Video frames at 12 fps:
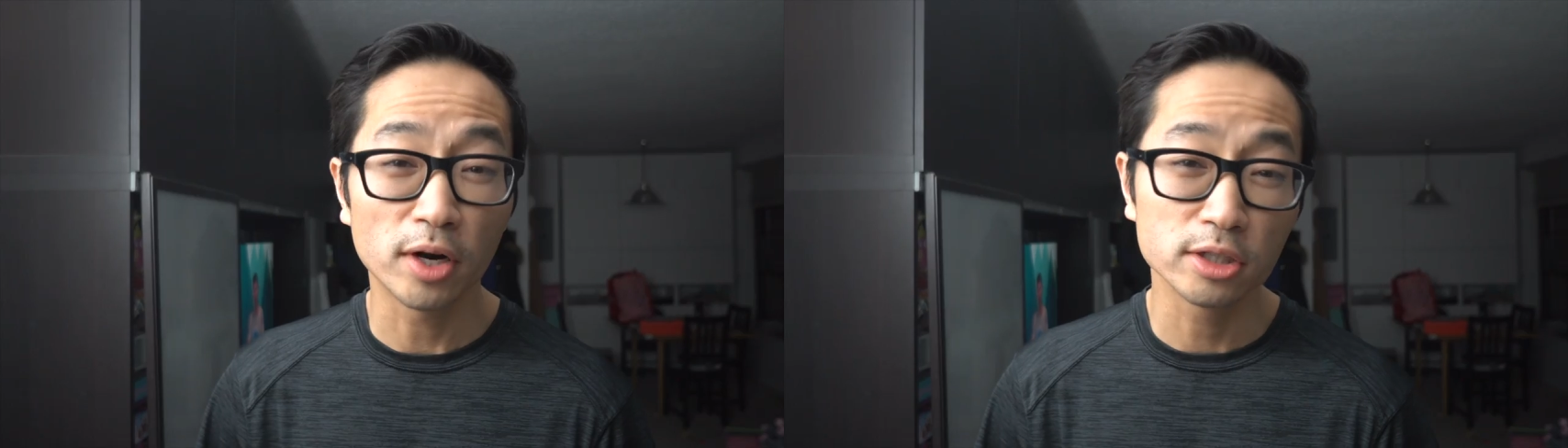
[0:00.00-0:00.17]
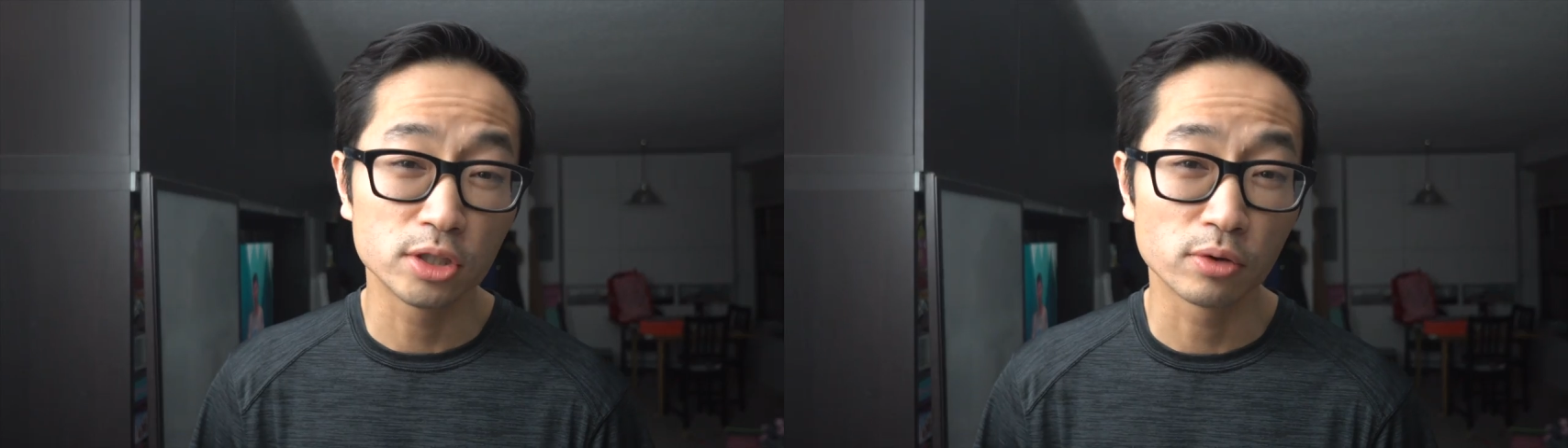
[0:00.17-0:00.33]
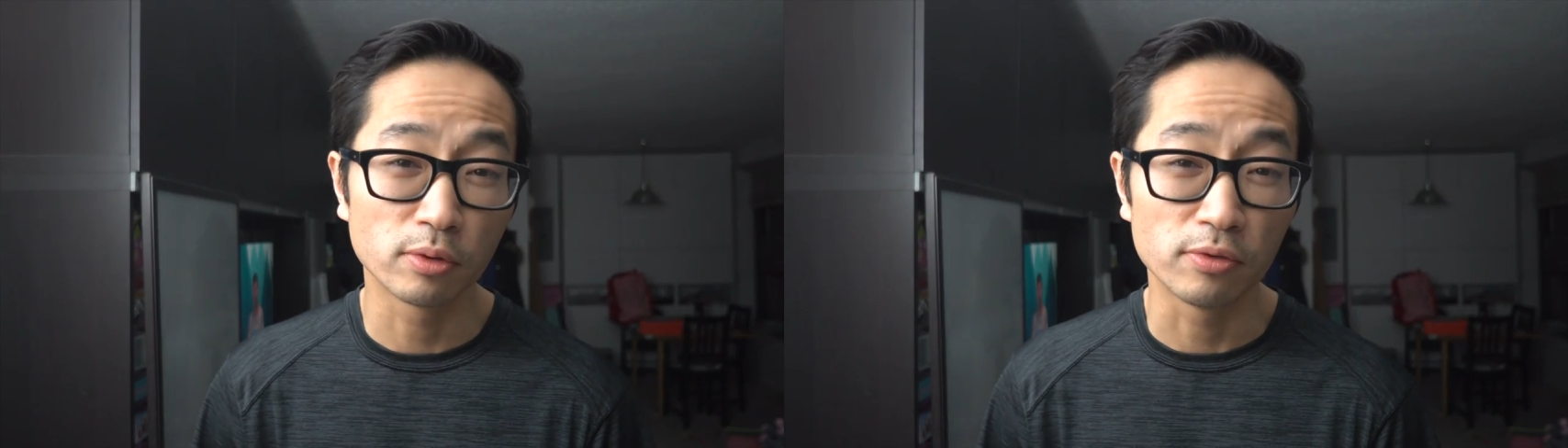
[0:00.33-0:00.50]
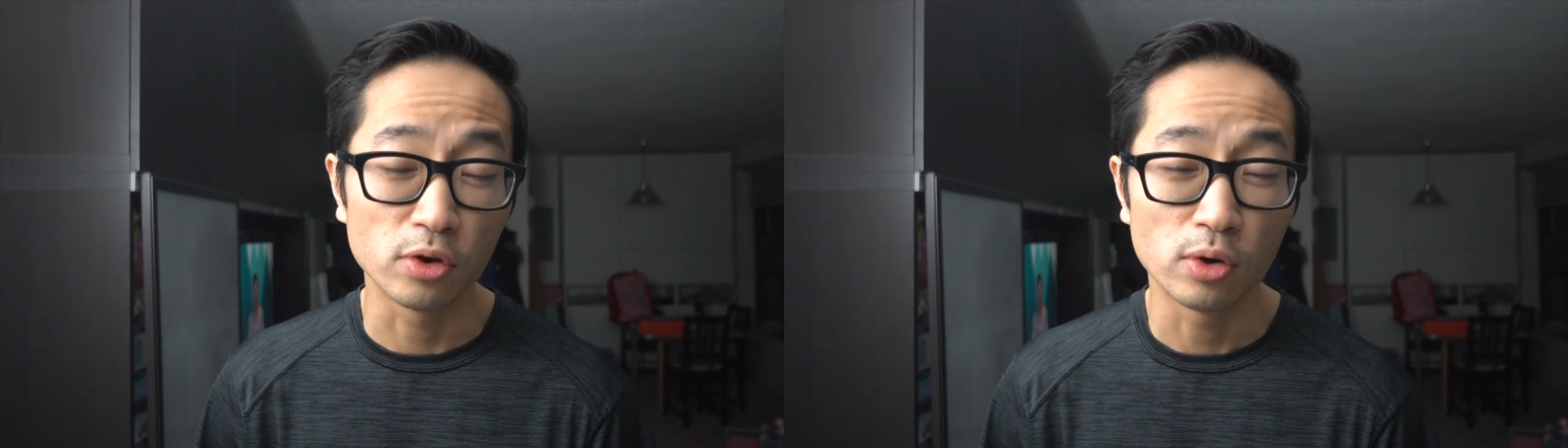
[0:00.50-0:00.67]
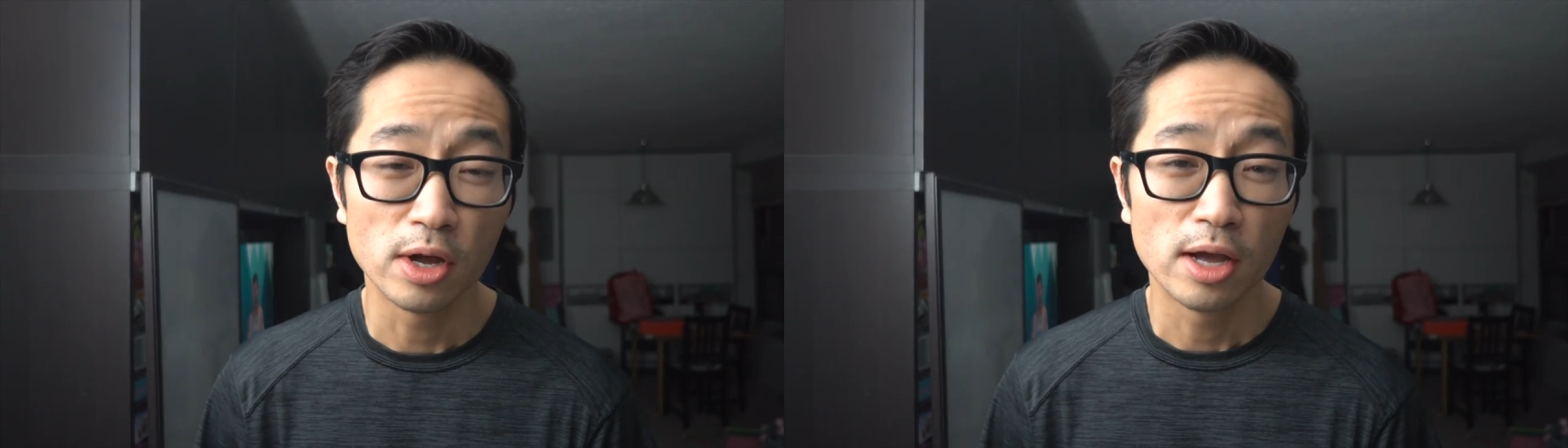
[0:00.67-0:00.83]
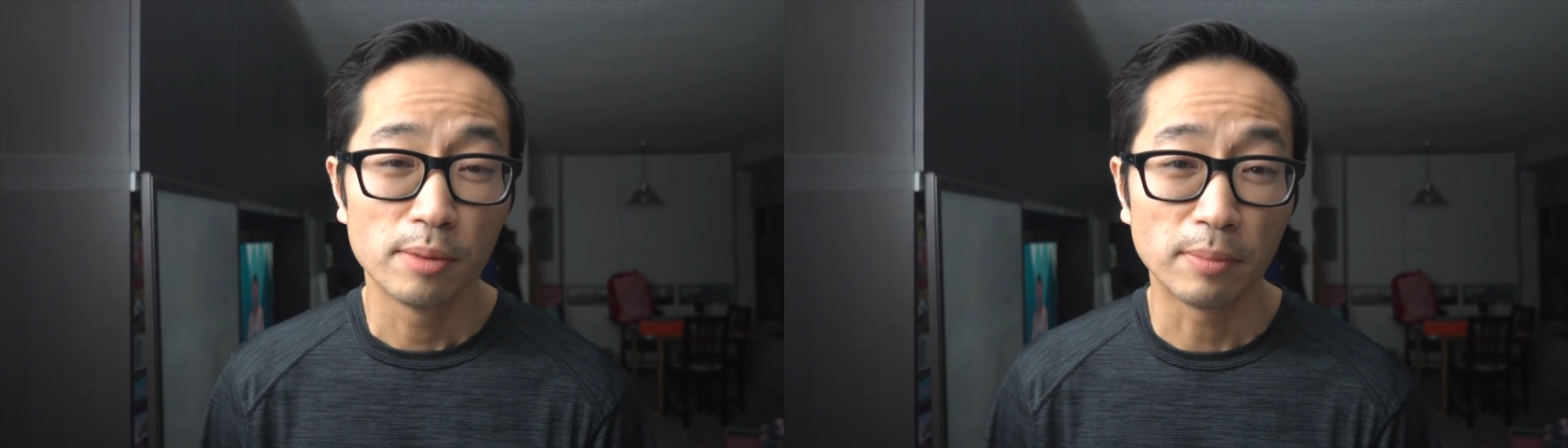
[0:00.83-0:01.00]
running shoe
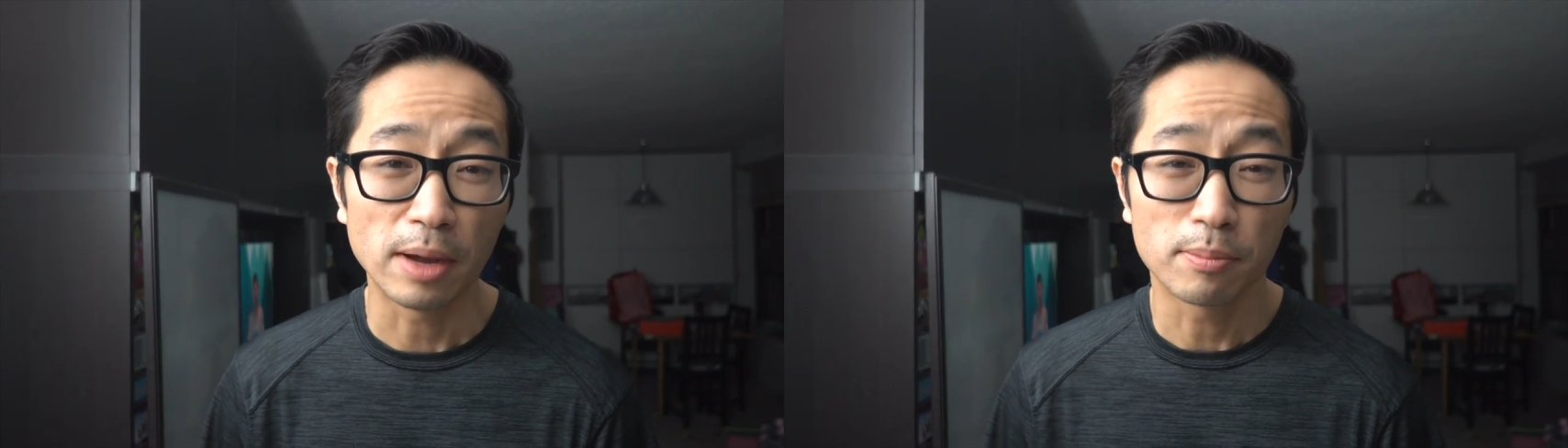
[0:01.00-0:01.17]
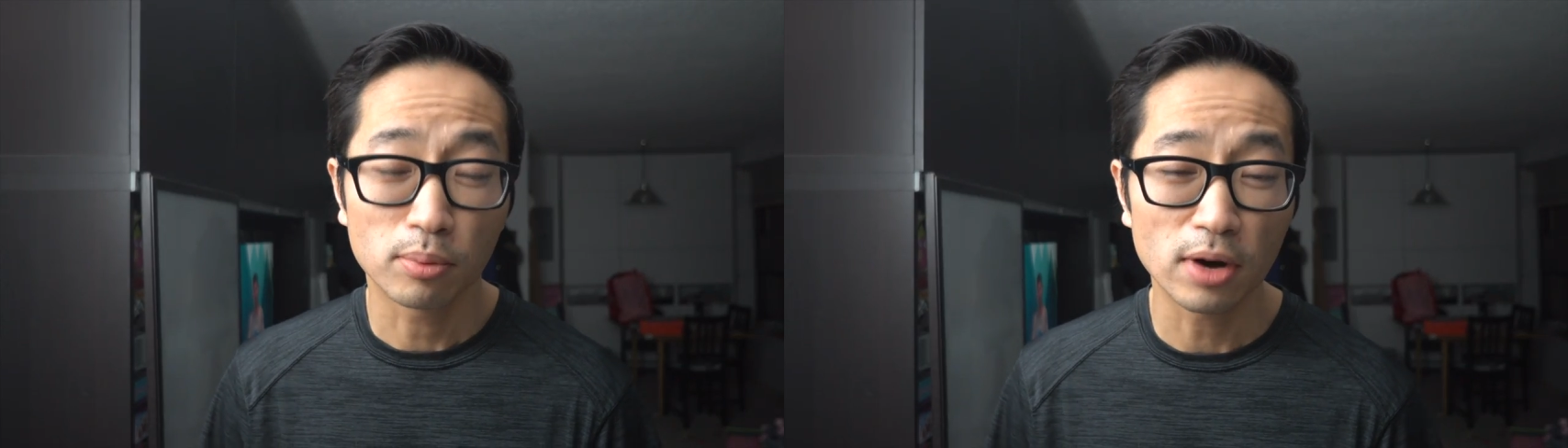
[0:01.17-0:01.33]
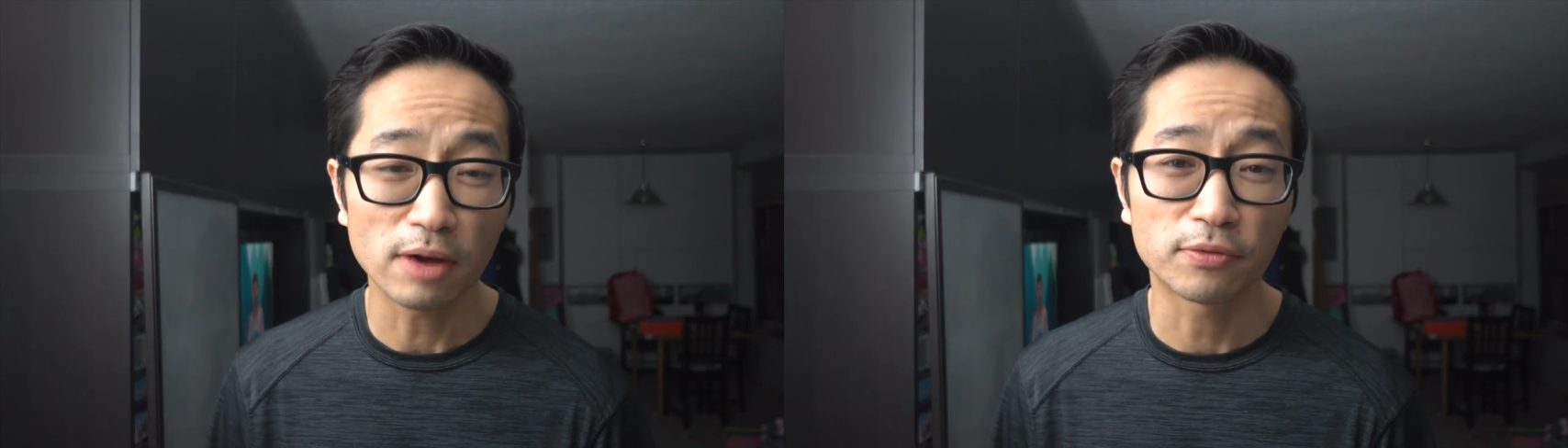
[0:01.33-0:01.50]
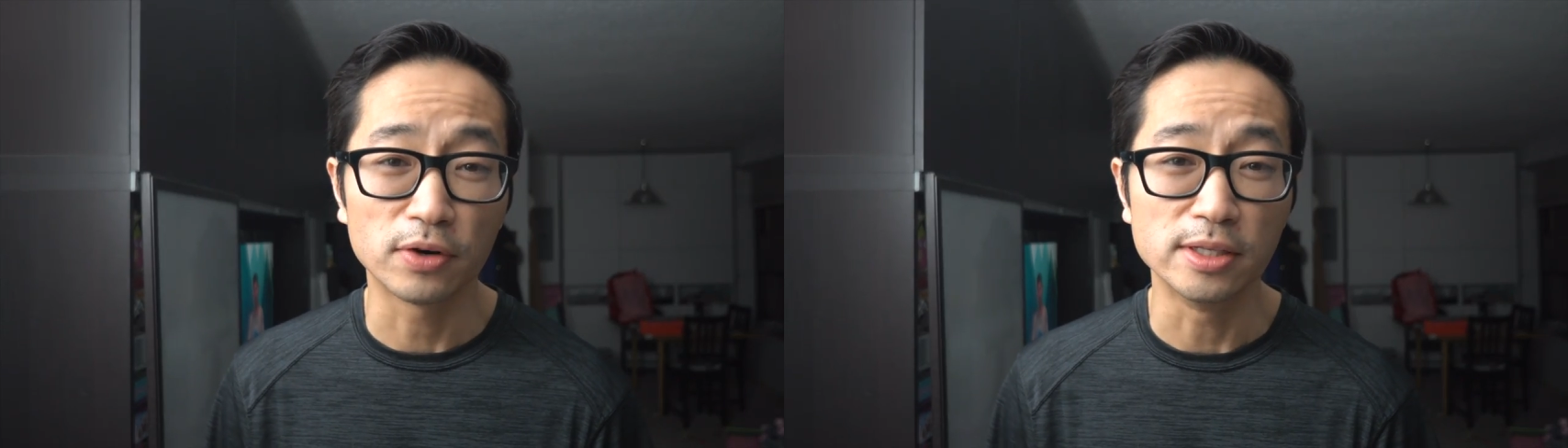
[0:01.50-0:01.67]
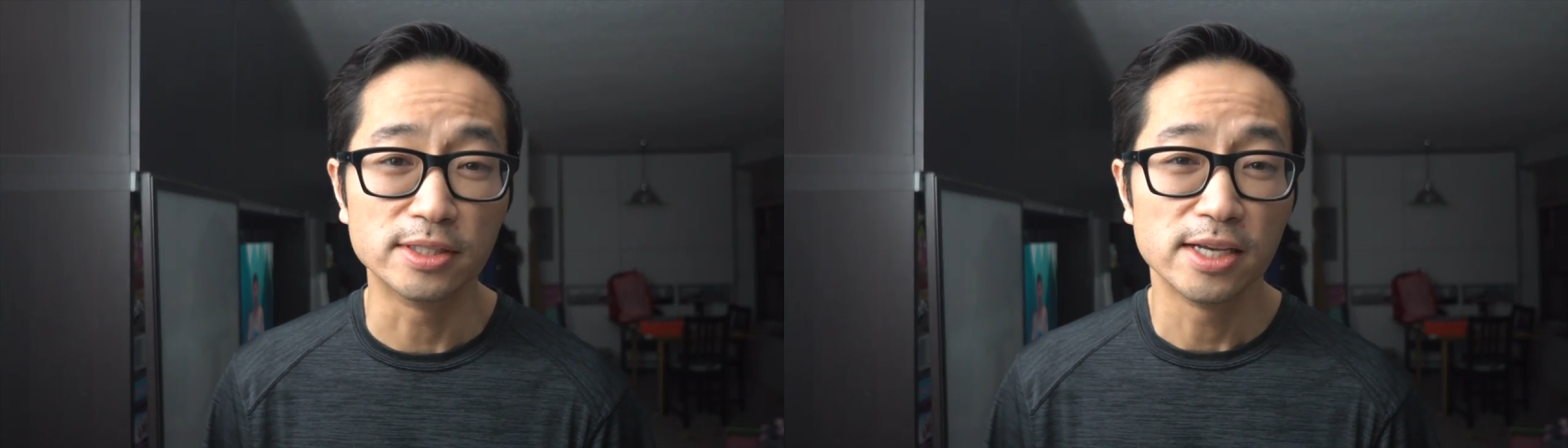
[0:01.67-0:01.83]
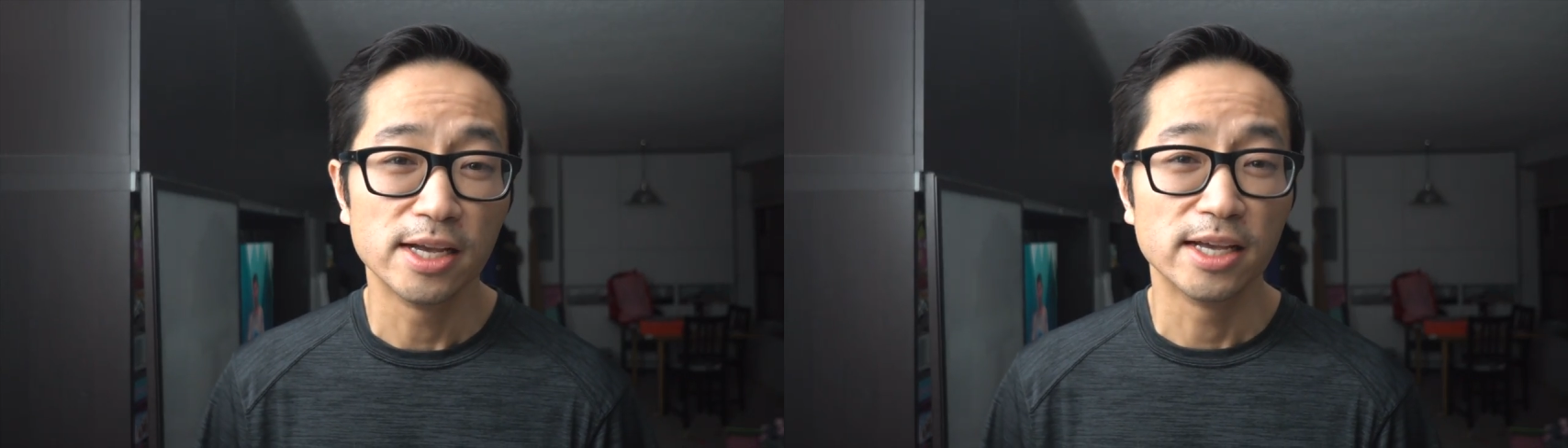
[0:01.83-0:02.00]
review, my
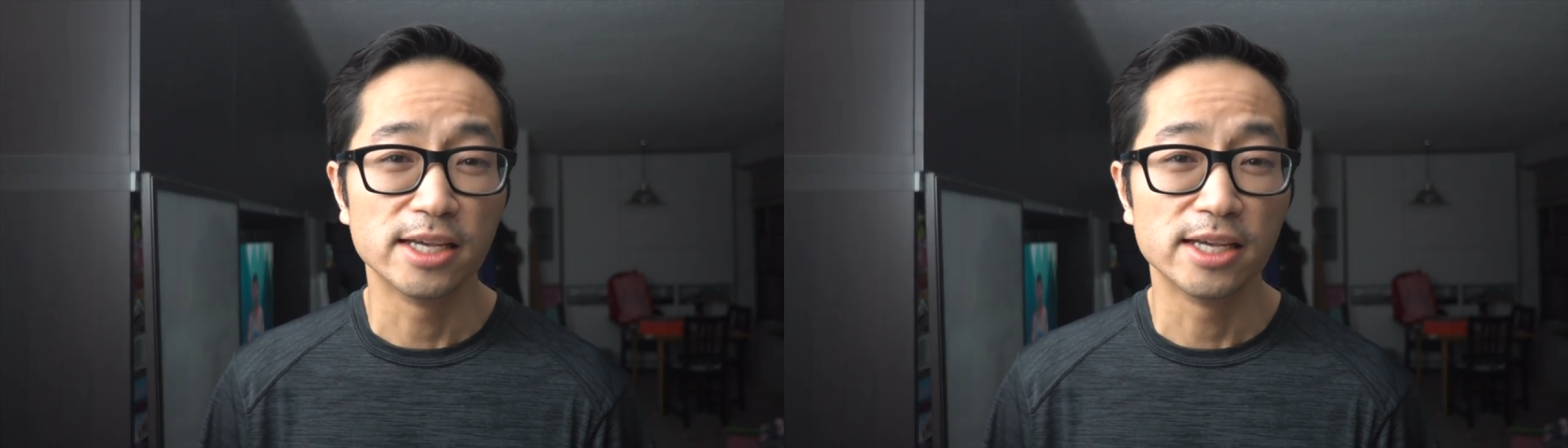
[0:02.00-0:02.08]
preference